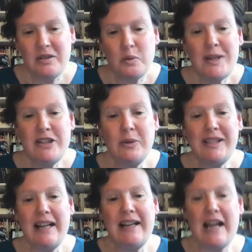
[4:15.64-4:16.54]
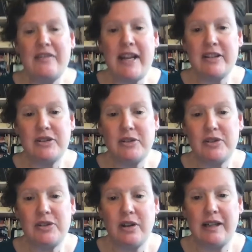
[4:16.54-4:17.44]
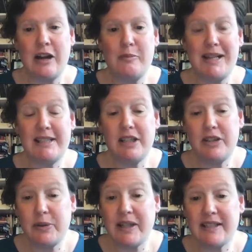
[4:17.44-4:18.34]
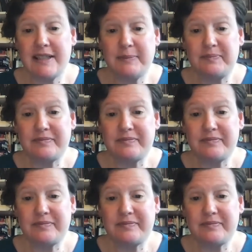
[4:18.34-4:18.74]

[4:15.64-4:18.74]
We don't yet have answers on how best to do this.